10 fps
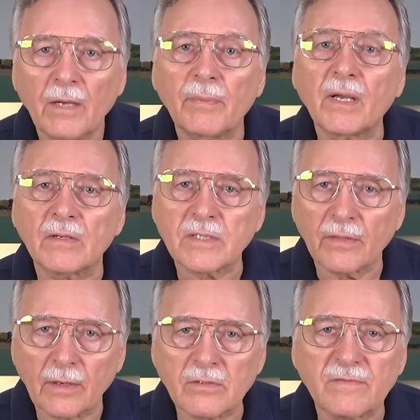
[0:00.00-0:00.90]
because
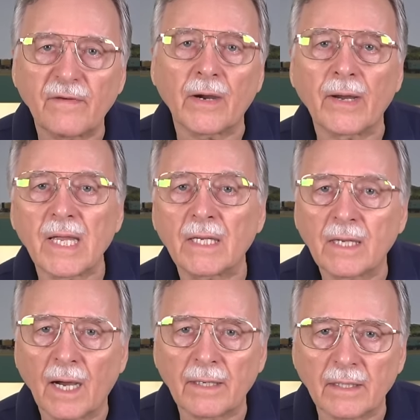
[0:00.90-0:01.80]
those vary in
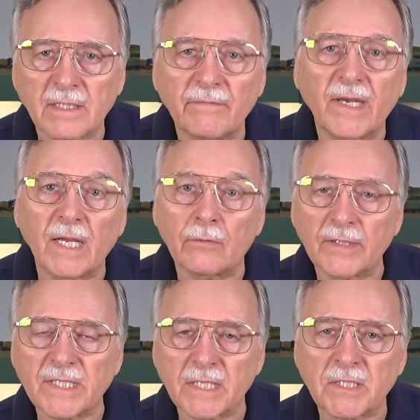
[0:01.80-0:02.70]
conductivity and
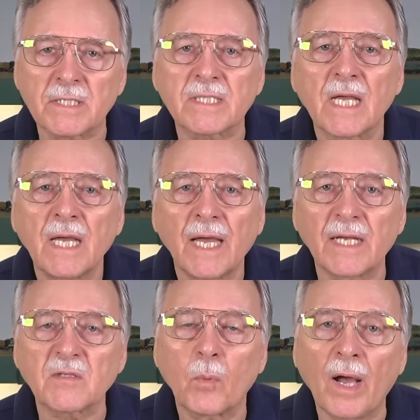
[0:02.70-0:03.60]
resistance
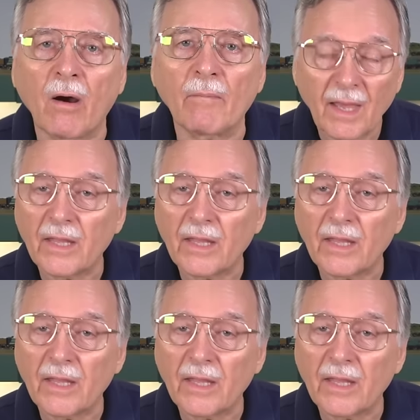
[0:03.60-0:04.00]
as well.